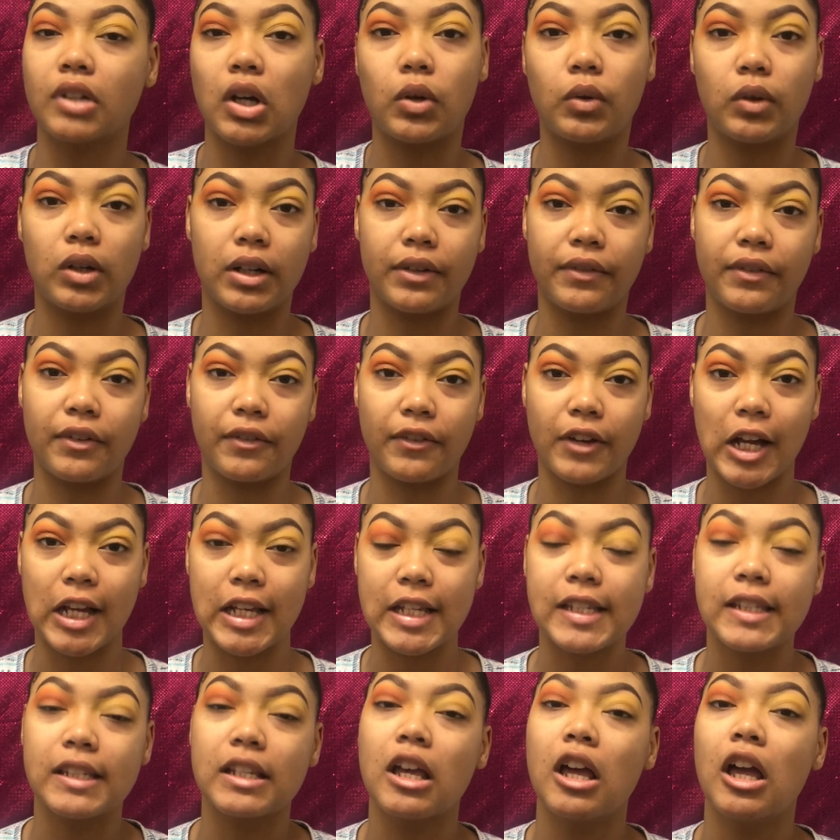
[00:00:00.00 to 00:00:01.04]
word of
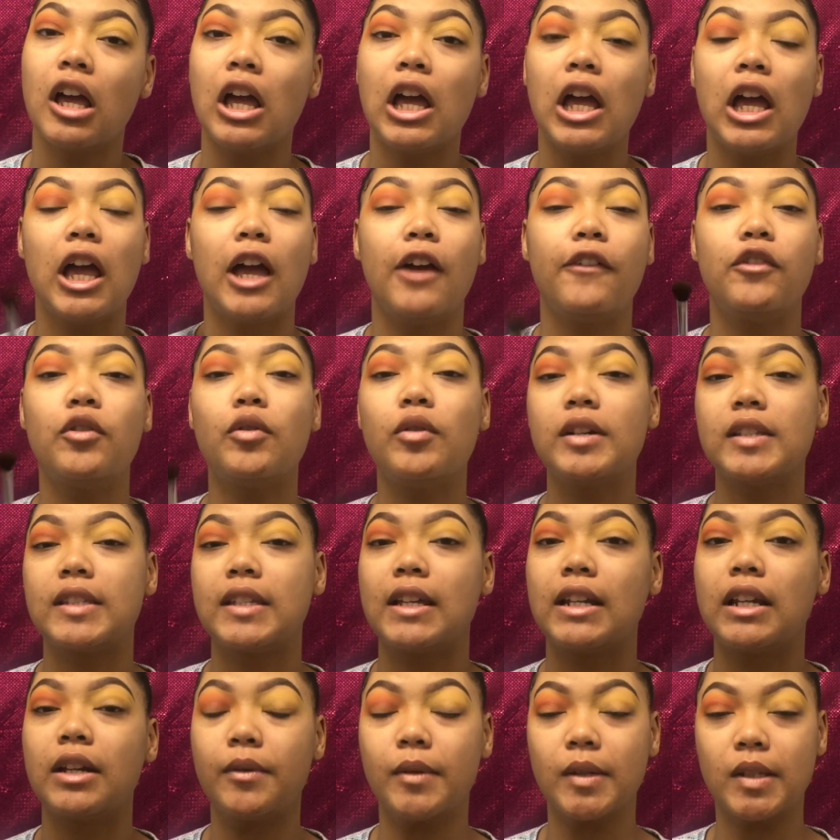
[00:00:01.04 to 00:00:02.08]
advice, if you are
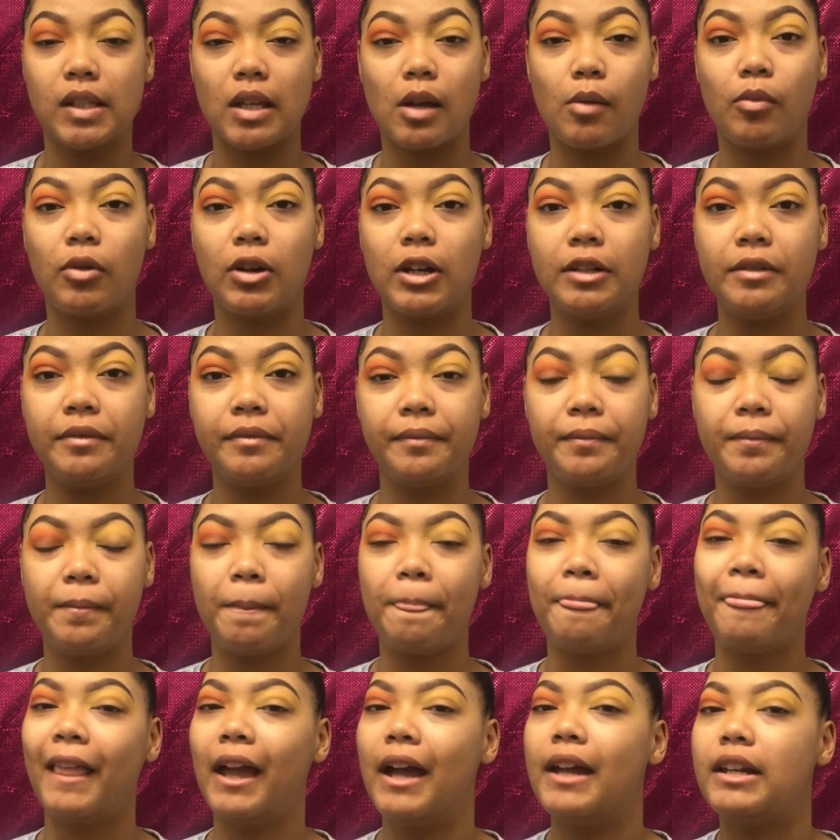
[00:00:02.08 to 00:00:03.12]
dealing with someone
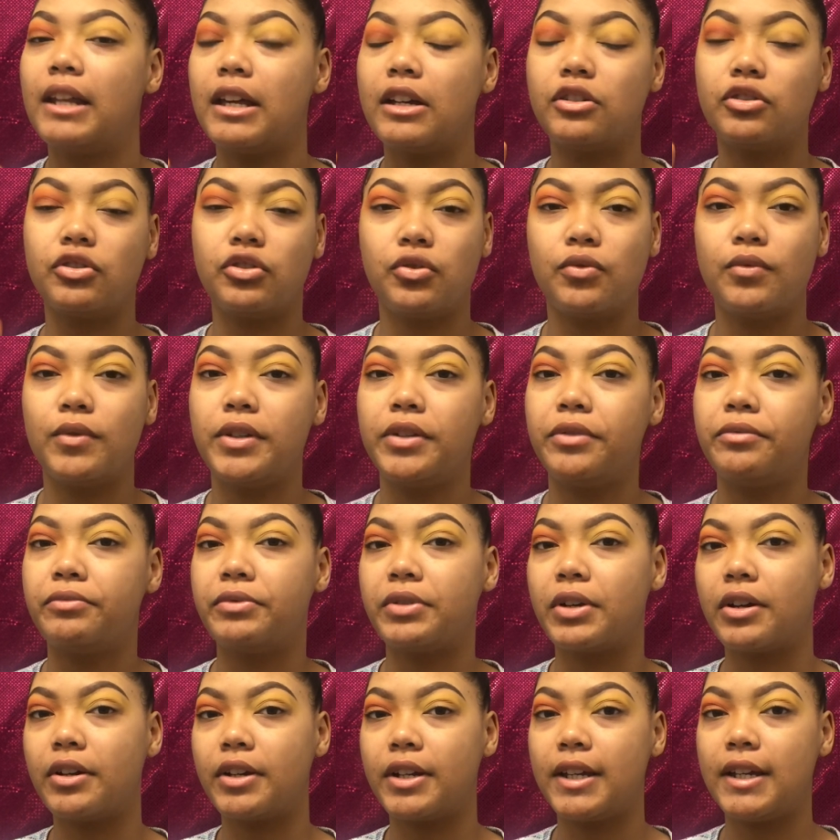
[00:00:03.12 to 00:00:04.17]
and they are doing you
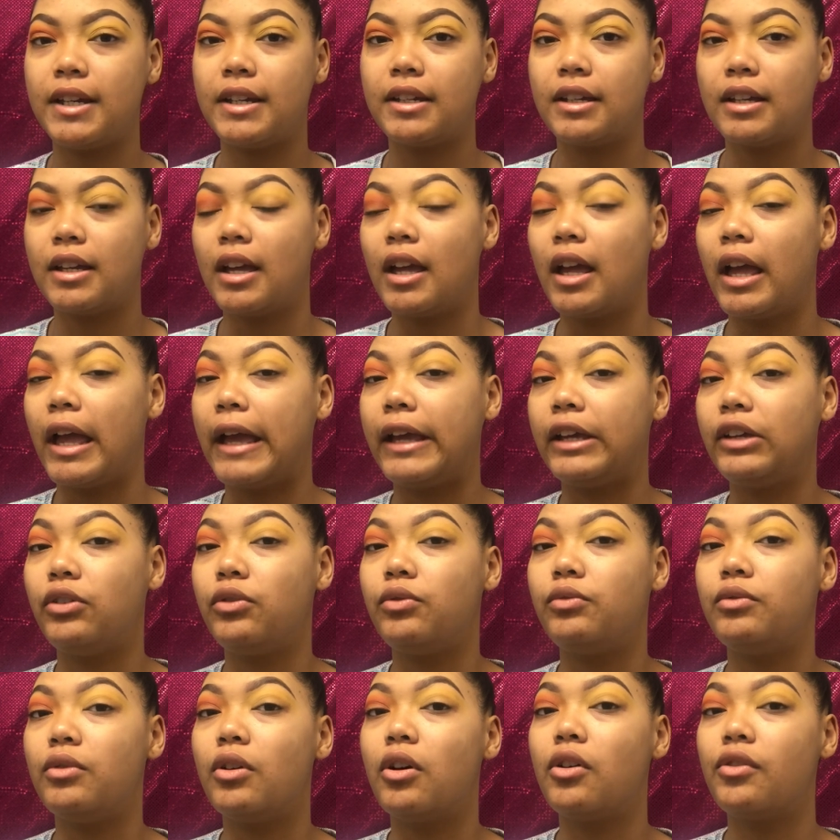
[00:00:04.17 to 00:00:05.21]
dirty, and you
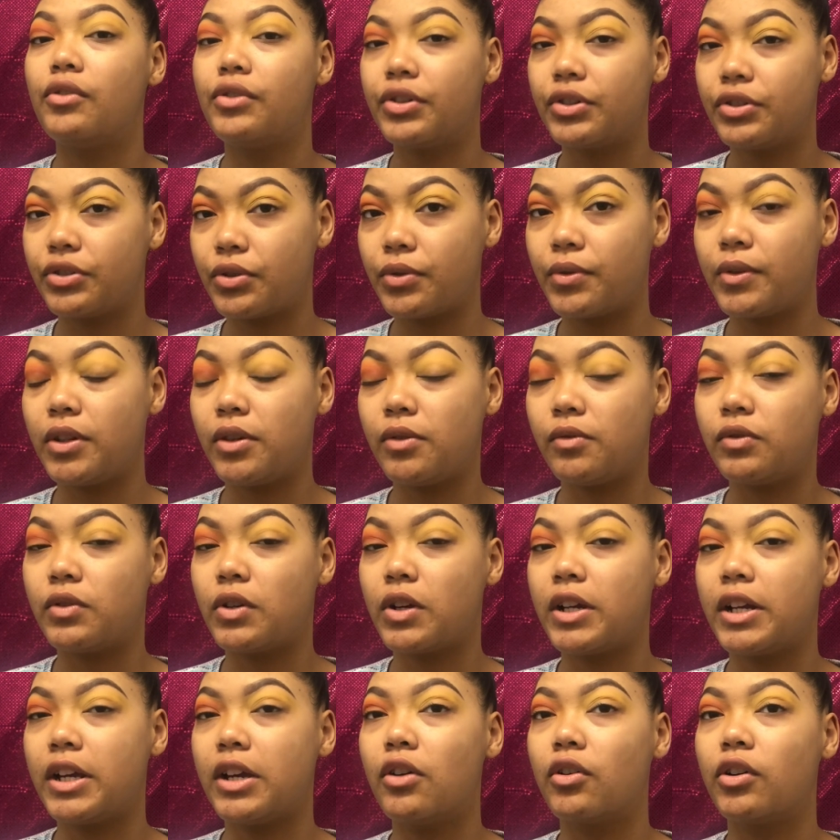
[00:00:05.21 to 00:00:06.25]
know they're doing you
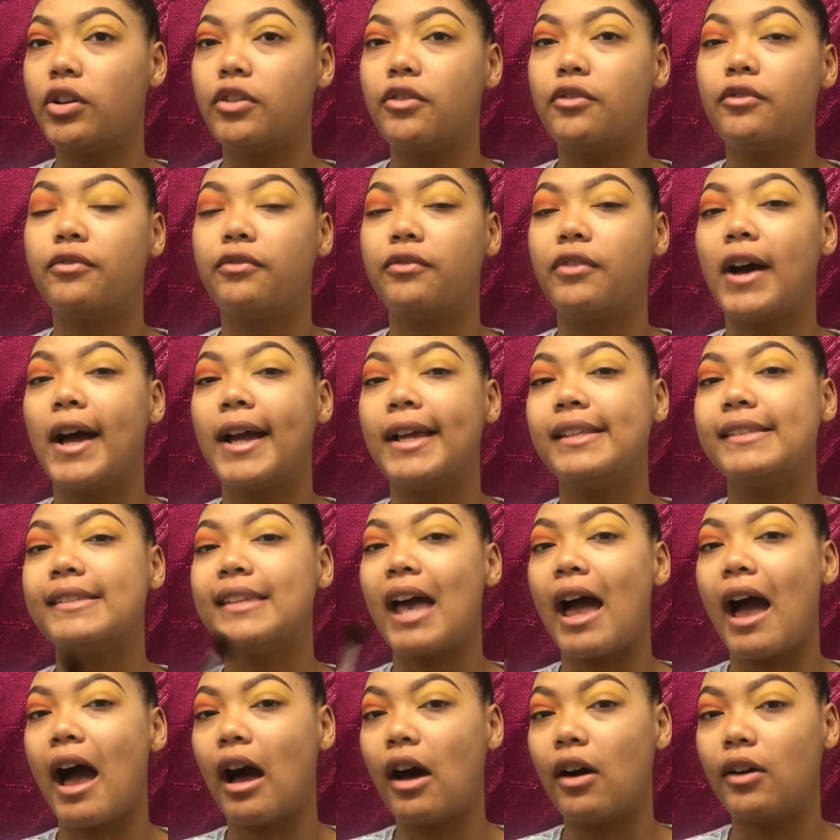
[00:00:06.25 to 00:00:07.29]
dirty, or you find
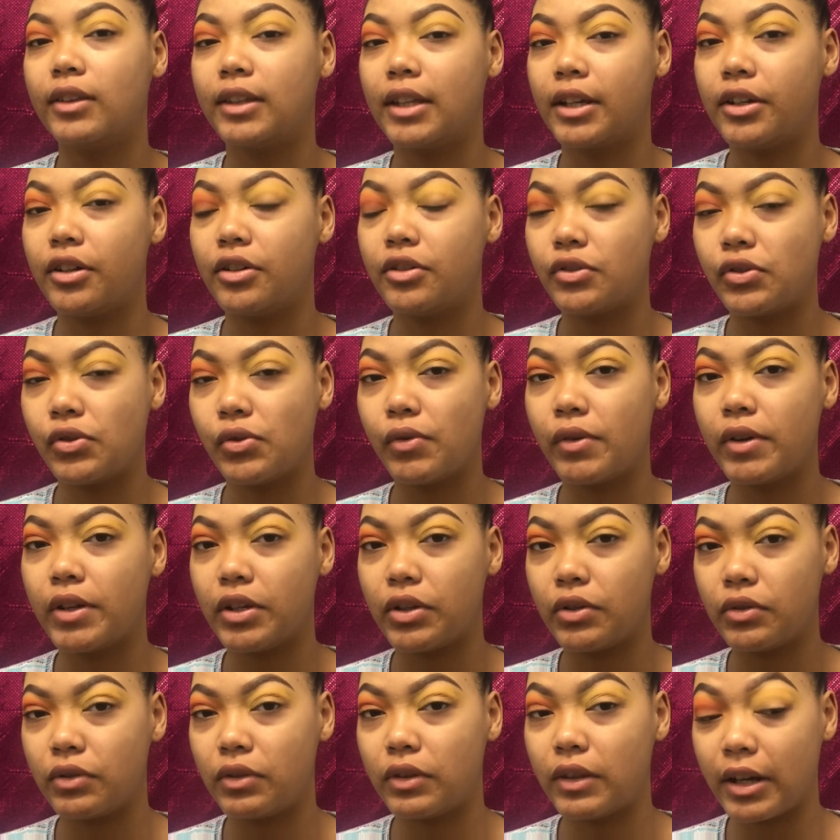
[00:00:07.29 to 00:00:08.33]
out
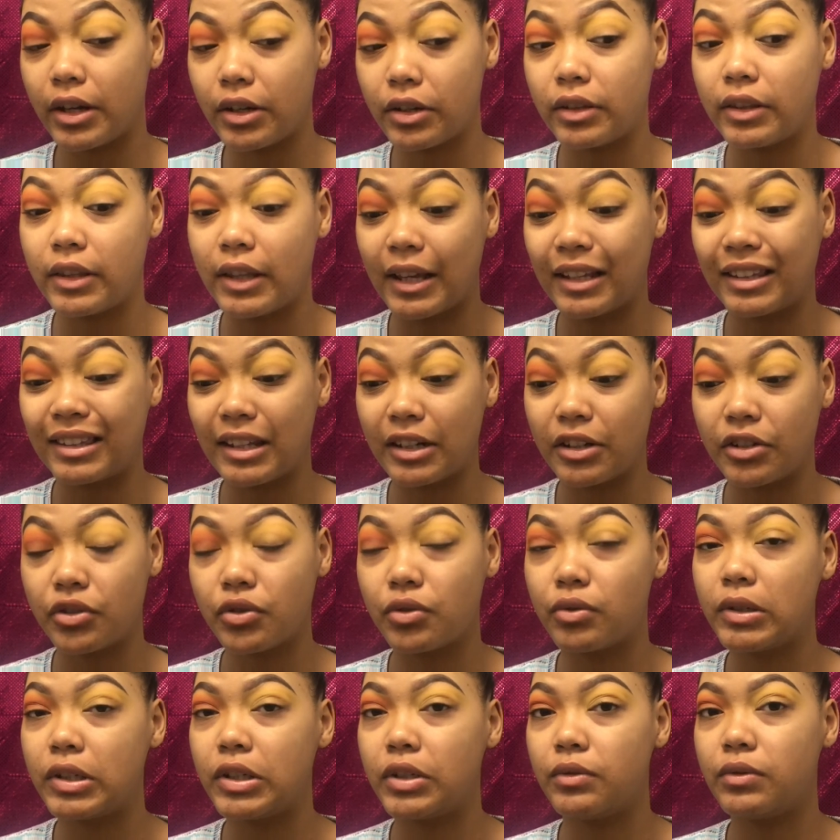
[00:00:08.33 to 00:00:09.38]
that they're
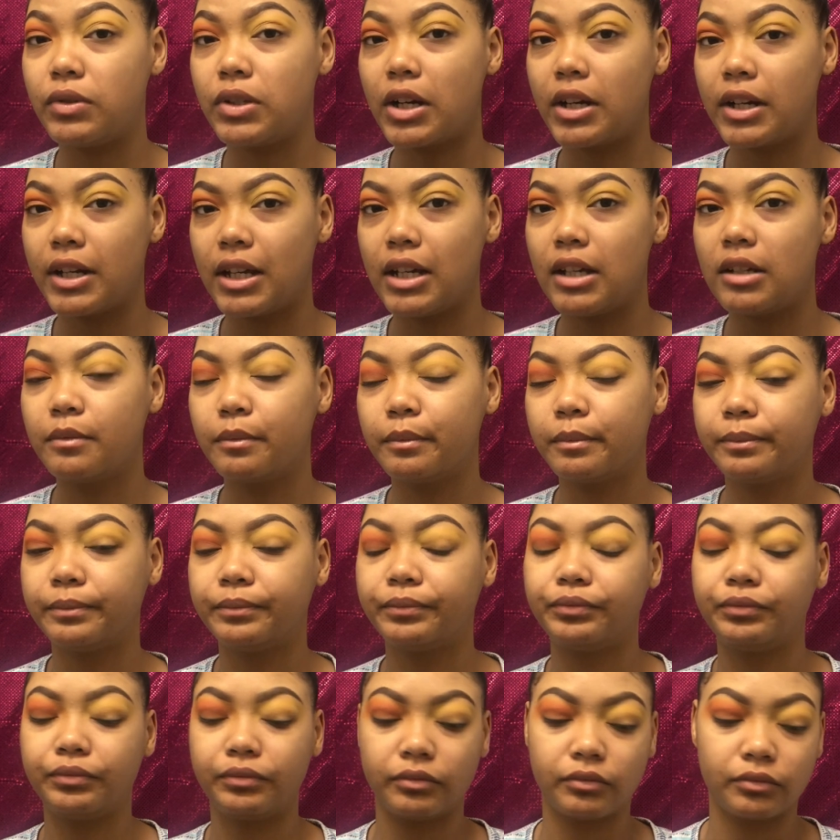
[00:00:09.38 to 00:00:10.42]
doing you dirty,
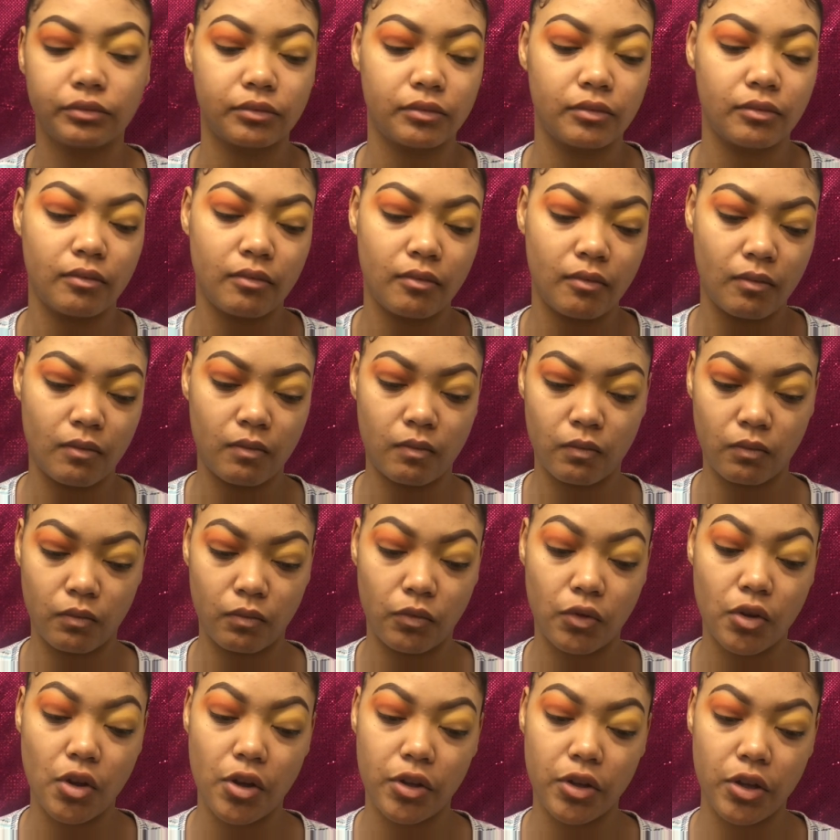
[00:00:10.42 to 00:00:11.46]

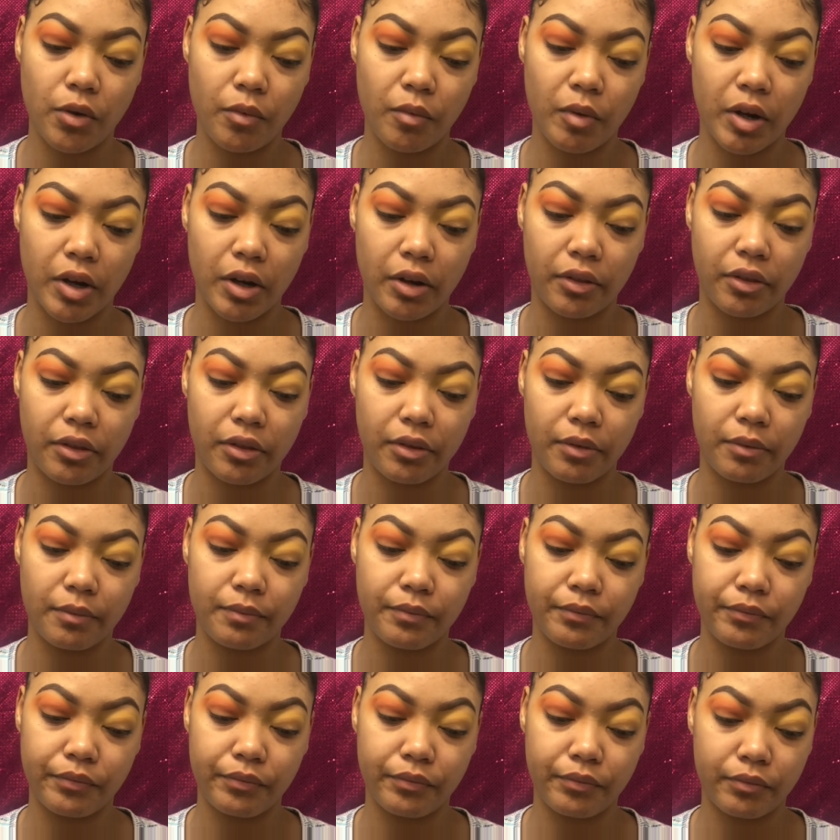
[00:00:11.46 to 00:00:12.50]
know your worth.
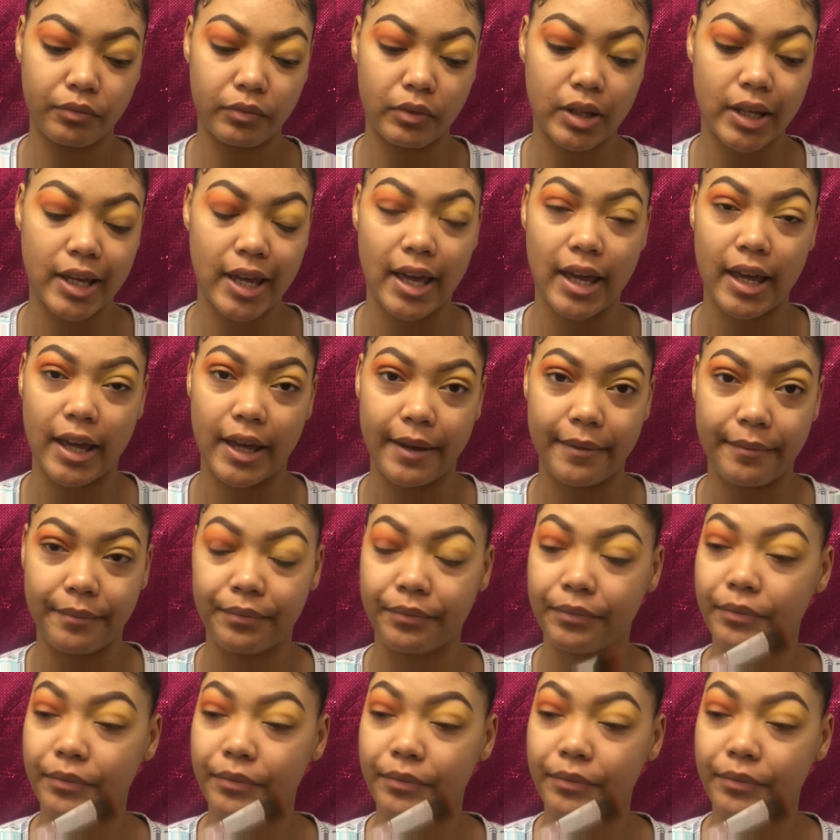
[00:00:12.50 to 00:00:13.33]
Okay?